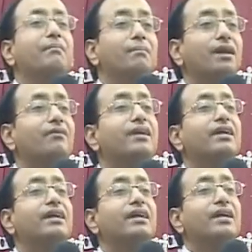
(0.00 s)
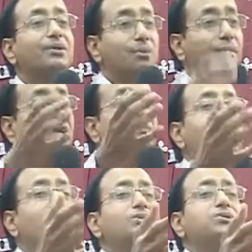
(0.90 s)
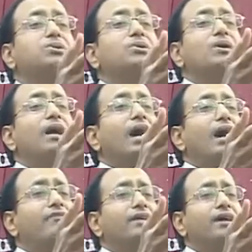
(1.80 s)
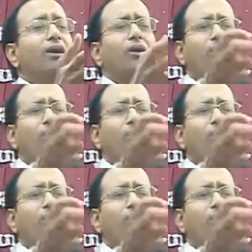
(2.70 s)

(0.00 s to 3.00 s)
Beloved, you might be also having,